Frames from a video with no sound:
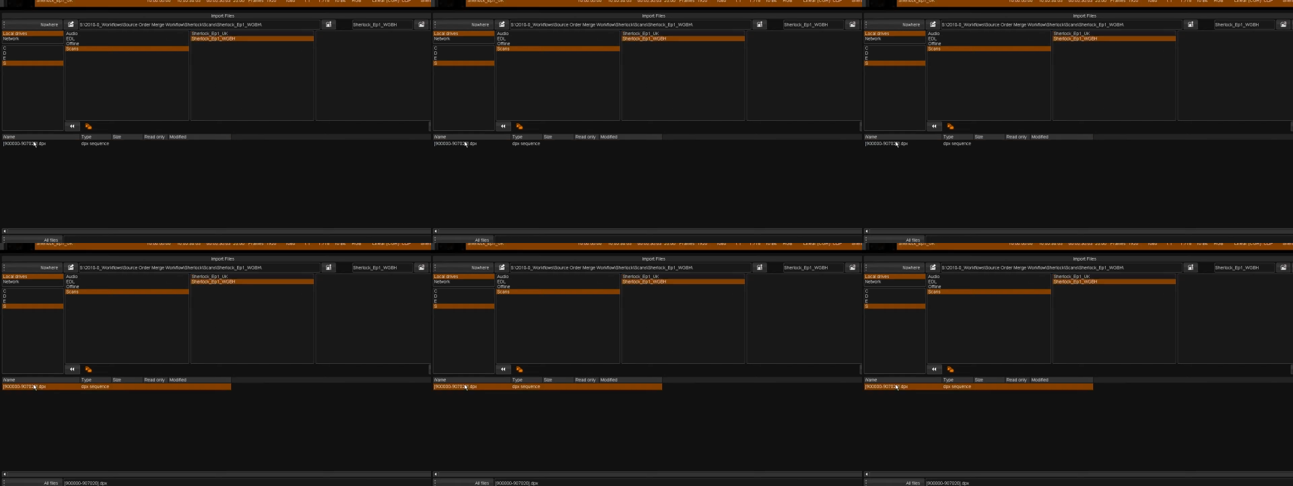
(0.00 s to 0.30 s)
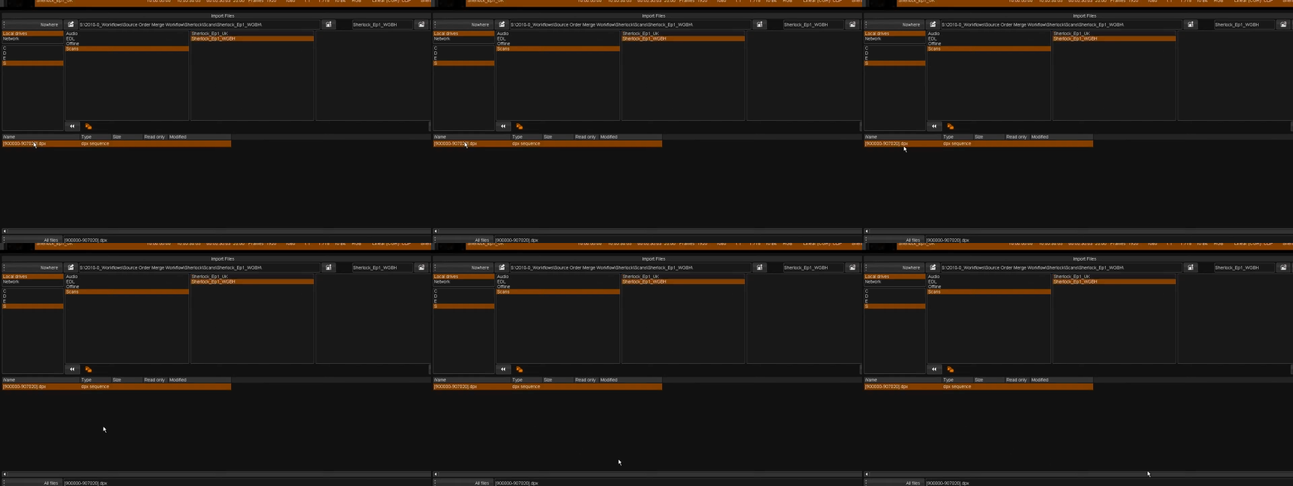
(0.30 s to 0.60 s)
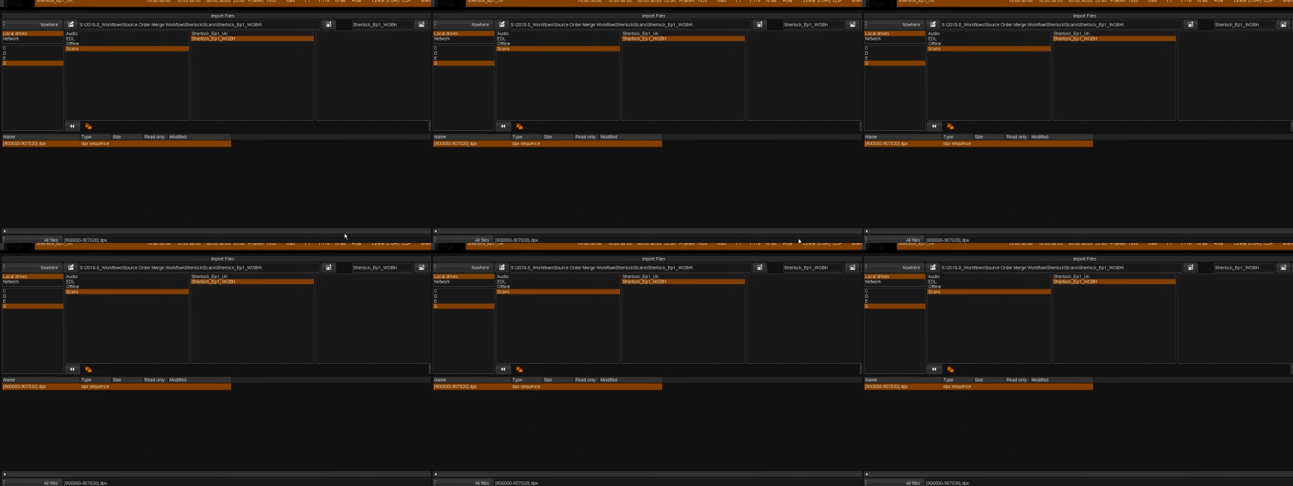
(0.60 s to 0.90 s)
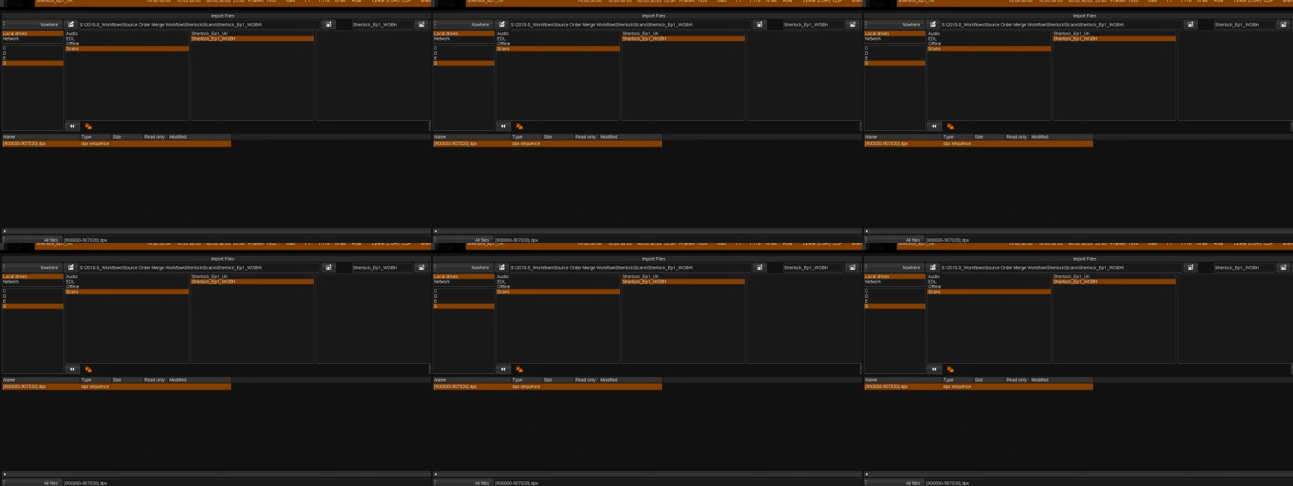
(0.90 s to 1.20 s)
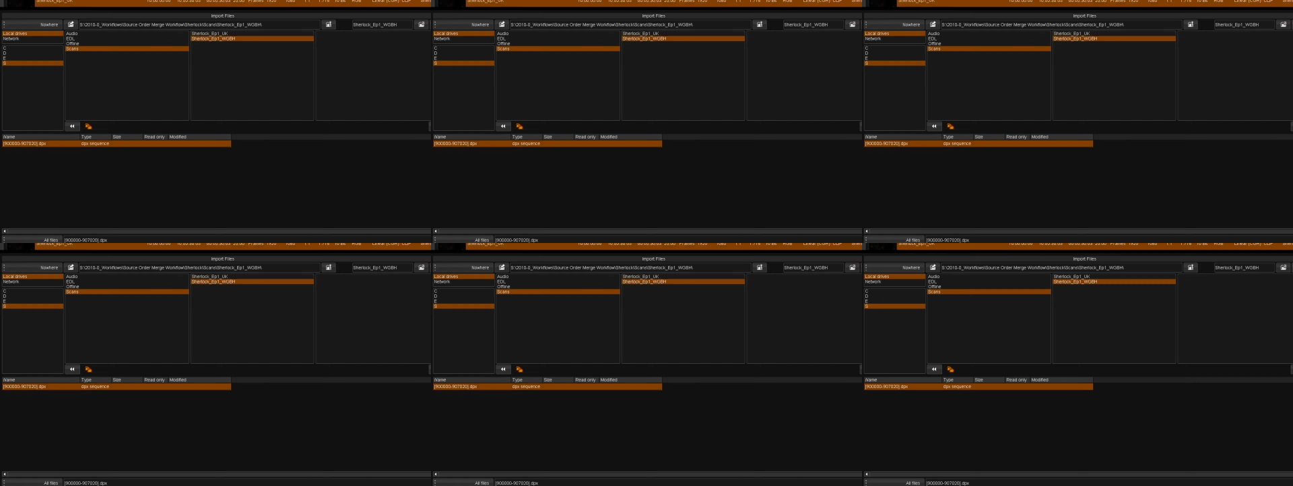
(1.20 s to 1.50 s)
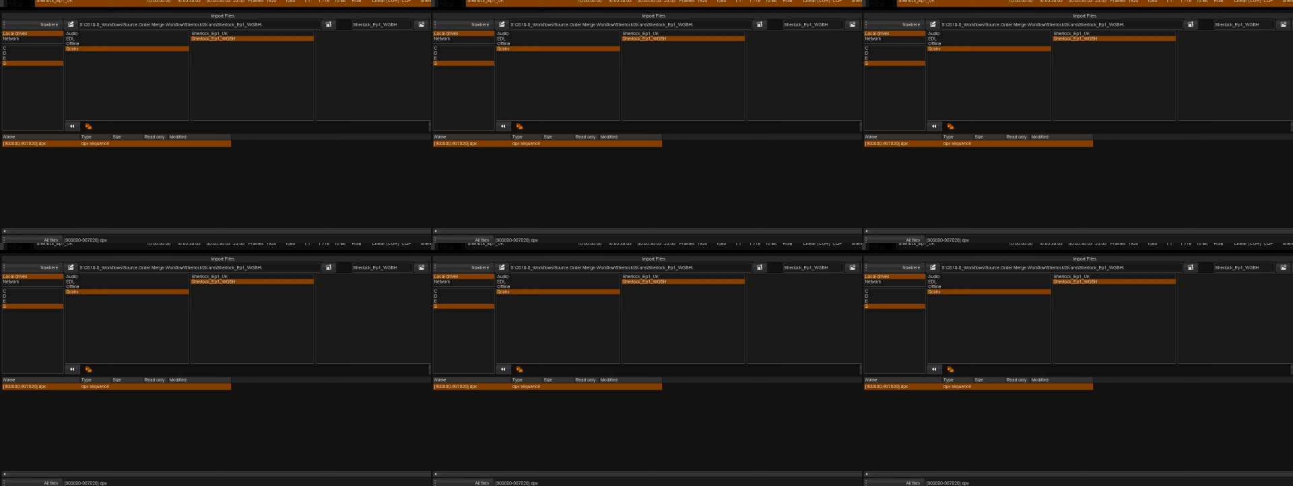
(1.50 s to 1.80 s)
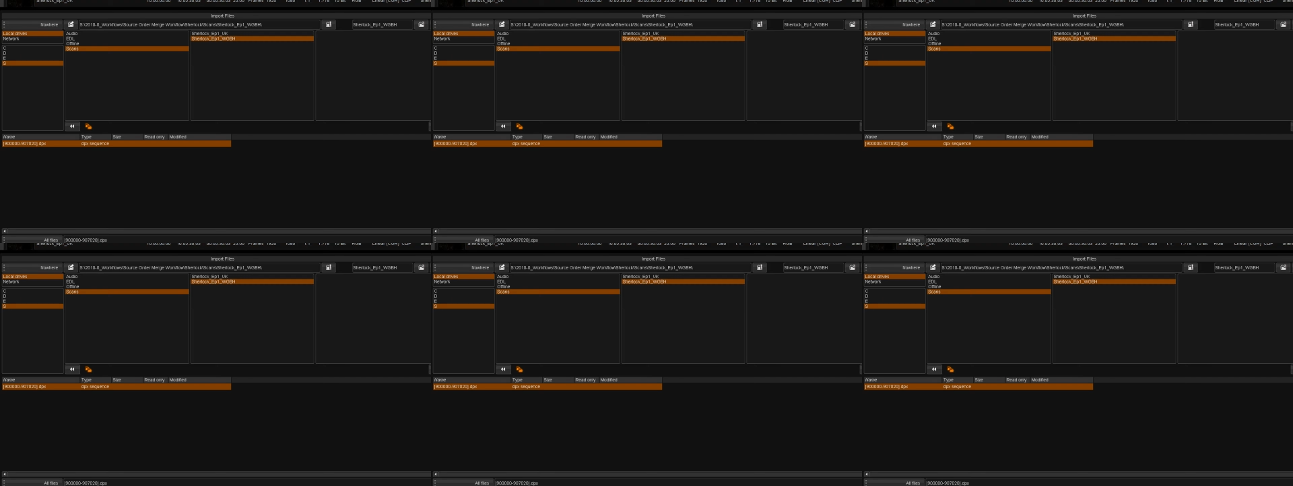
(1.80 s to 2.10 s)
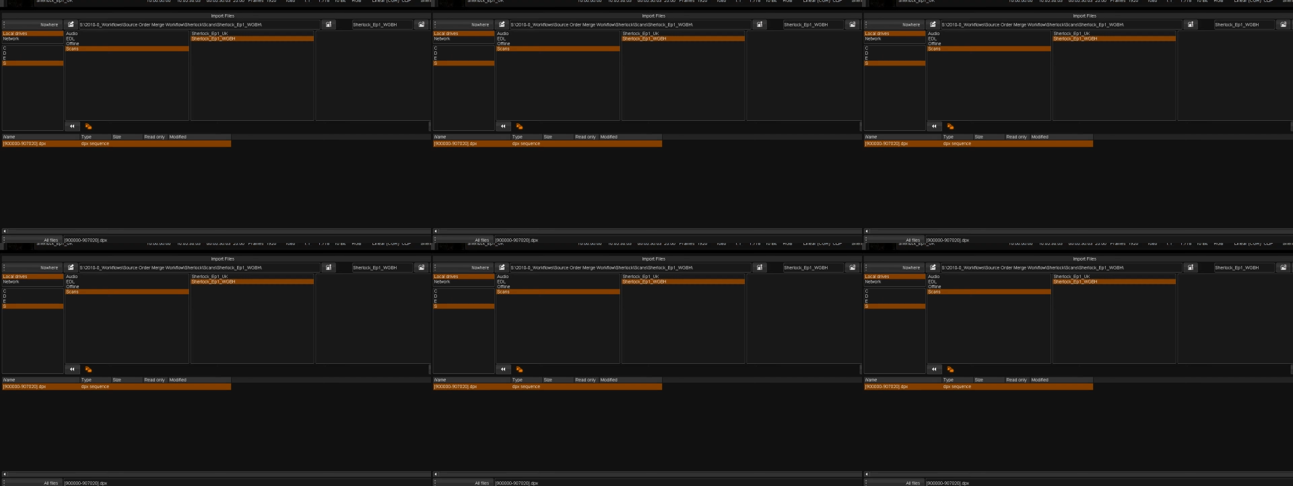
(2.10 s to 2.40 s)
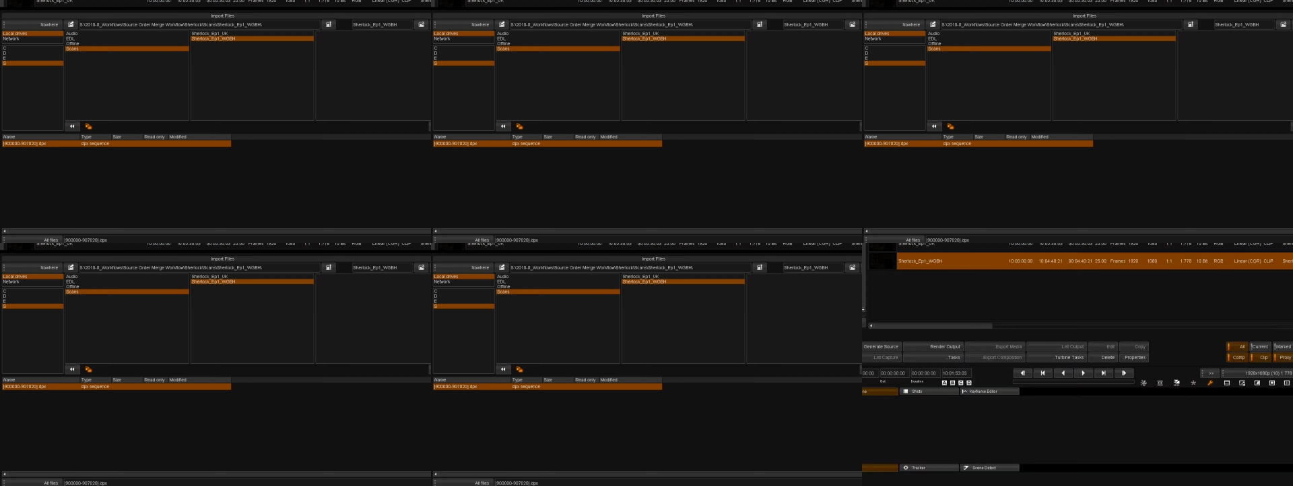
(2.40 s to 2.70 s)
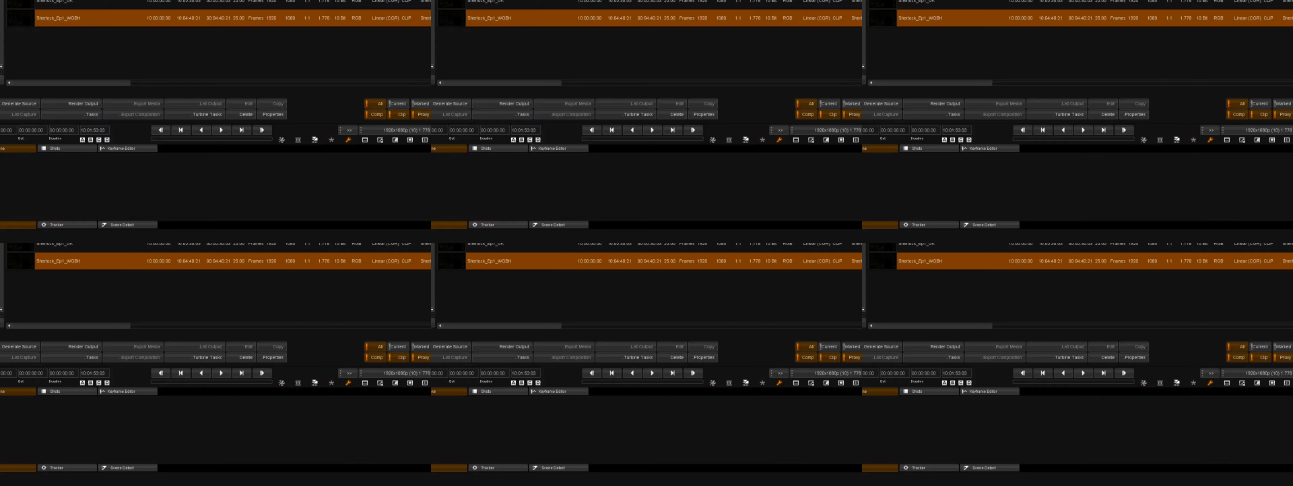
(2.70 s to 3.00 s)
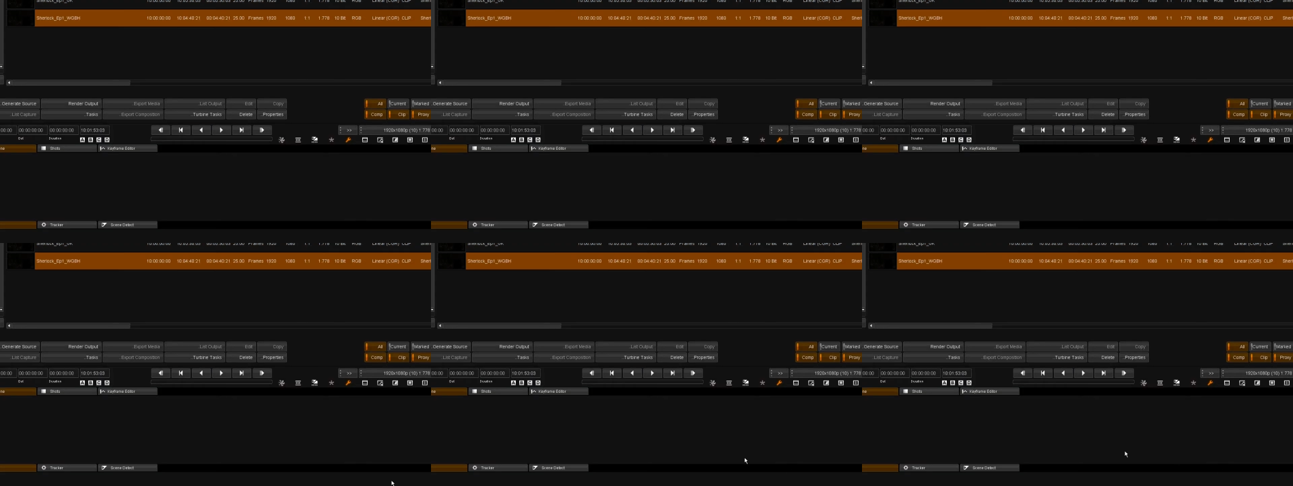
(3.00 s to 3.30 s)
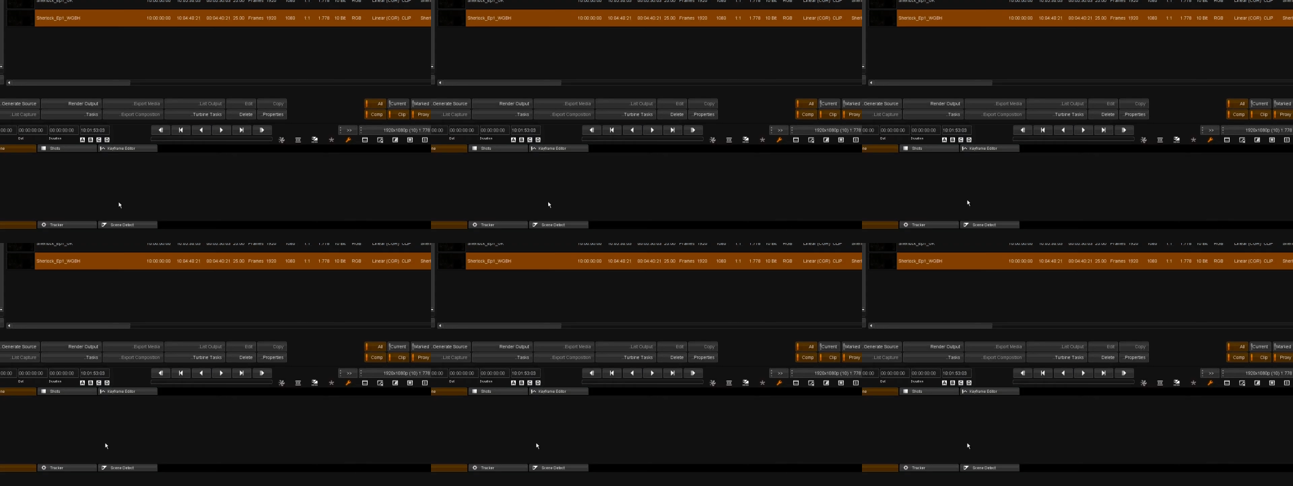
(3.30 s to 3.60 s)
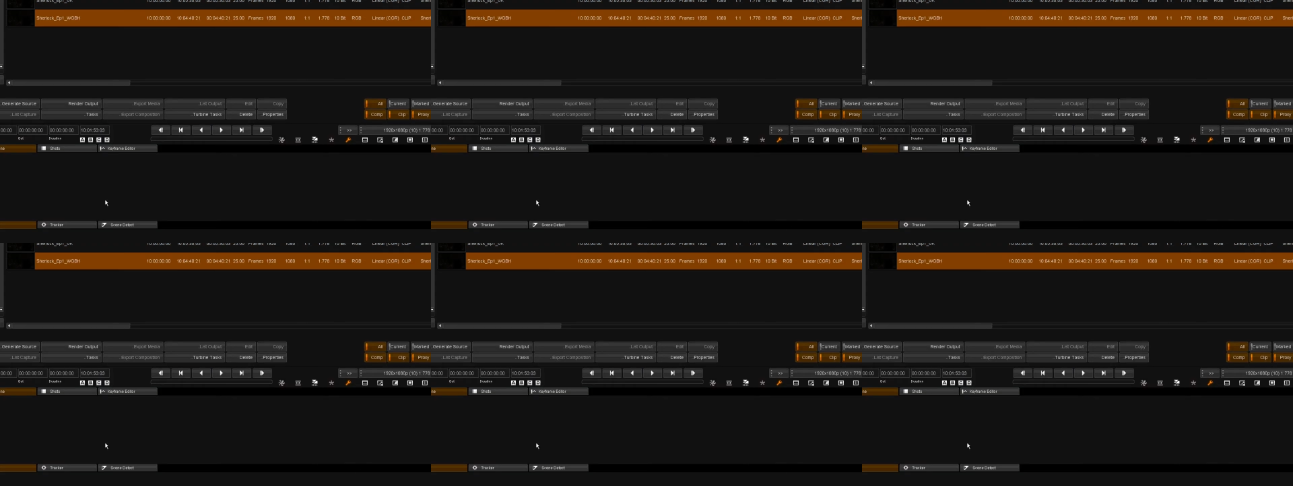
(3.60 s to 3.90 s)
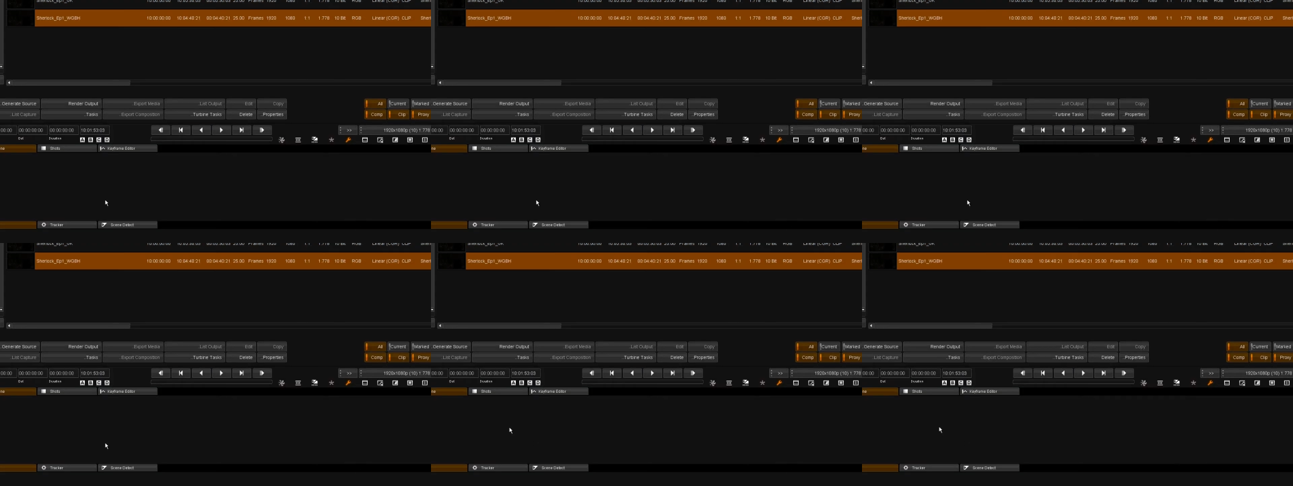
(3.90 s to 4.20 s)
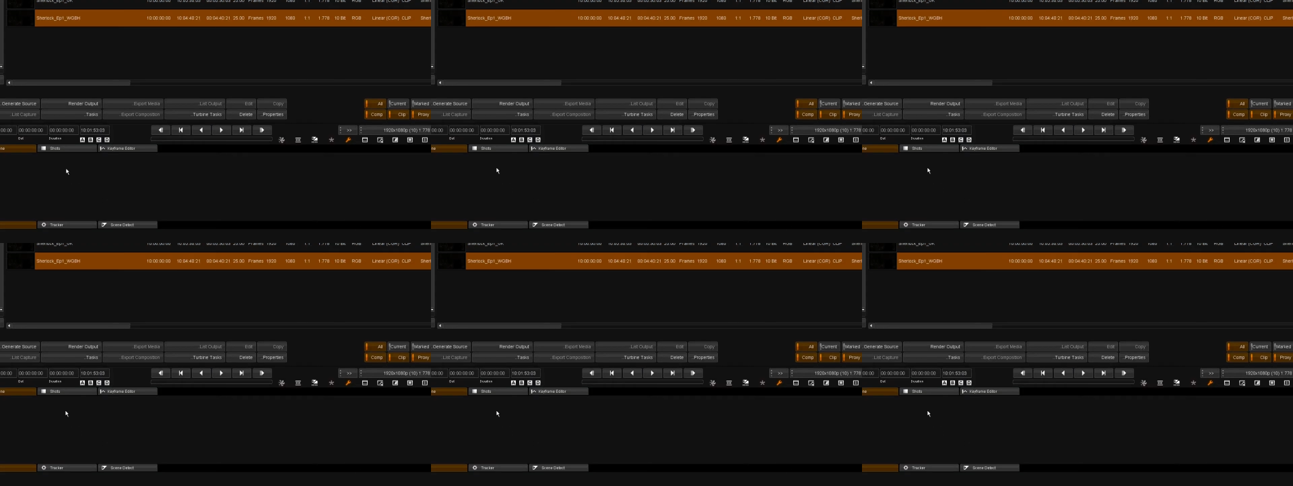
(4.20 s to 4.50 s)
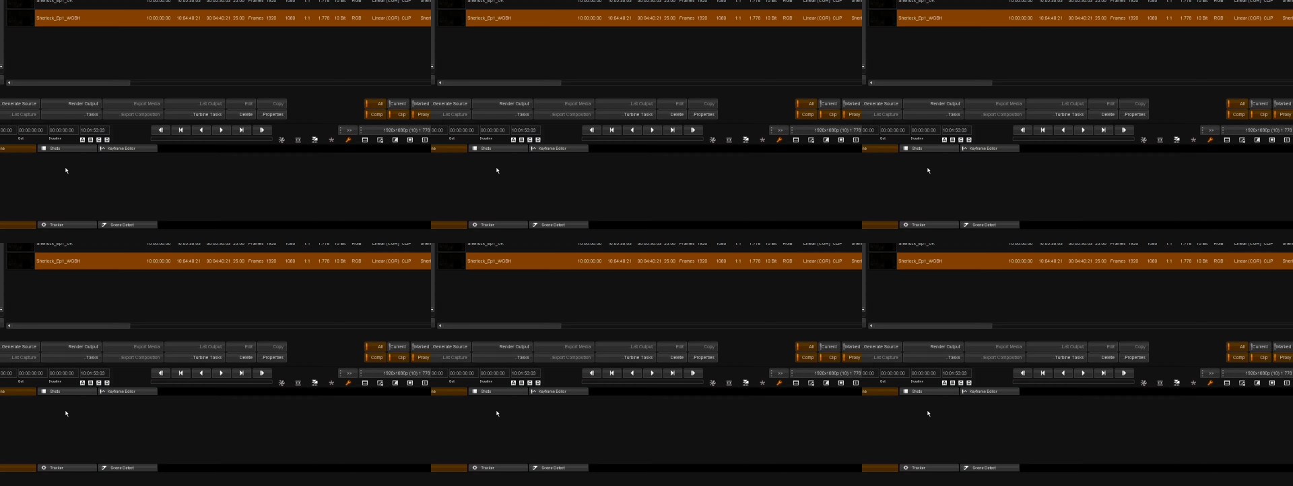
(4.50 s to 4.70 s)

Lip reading: (no speaker visible)